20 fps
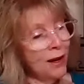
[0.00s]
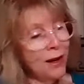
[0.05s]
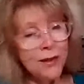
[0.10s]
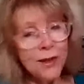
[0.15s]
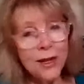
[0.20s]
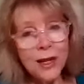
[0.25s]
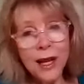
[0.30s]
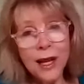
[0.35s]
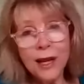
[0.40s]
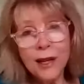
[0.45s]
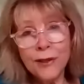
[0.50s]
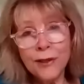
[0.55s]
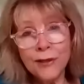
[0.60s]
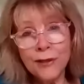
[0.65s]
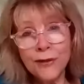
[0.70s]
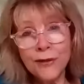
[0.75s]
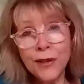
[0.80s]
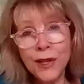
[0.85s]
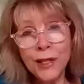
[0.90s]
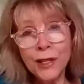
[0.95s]
On the
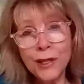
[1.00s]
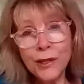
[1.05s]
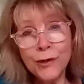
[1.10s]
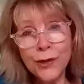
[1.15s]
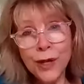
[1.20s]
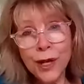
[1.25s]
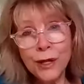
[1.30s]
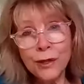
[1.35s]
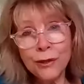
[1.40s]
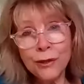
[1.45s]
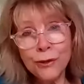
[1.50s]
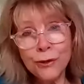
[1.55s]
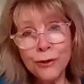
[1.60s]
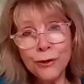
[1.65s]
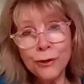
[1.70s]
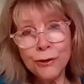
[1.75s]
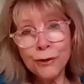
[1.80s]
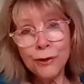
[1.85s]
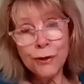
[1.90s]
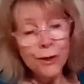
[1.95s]
8th, Venus
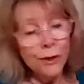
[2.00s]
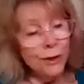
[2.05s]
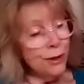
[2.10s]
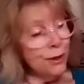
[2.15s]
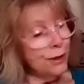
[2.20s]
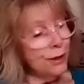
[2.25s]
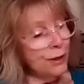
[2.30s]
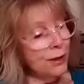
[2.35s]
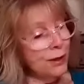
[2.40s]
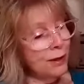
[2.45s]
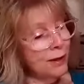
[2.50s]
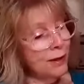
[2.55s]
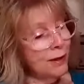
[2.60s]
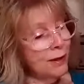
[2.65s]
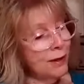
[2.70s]
enters your third.